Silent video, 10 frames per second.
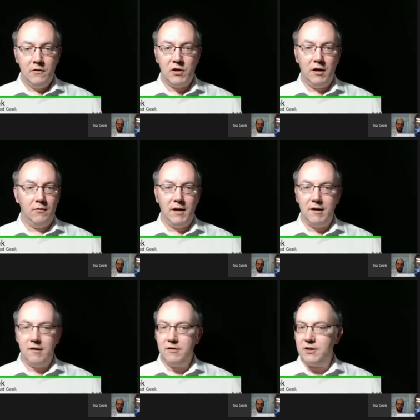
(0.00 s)
So
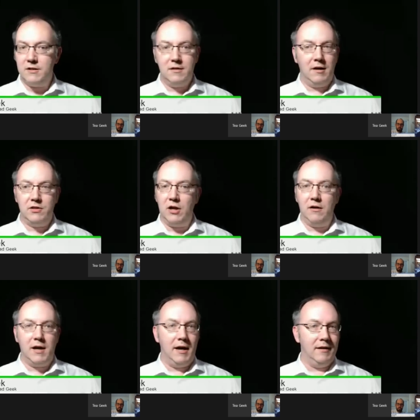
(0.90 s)
there's
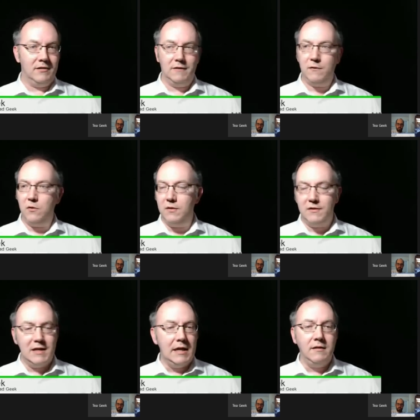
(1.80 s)
all kinds of
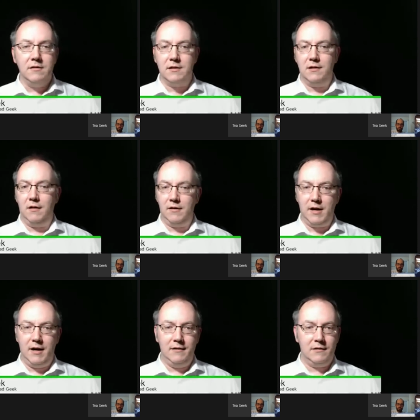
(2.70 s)
cuisines and all
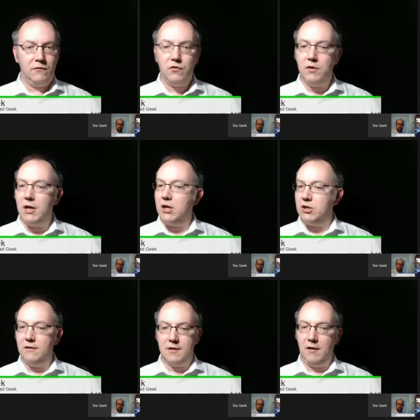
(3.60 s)
kinds of
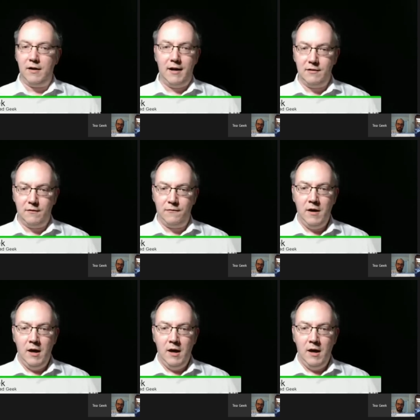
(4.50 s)
traditions and all kinds of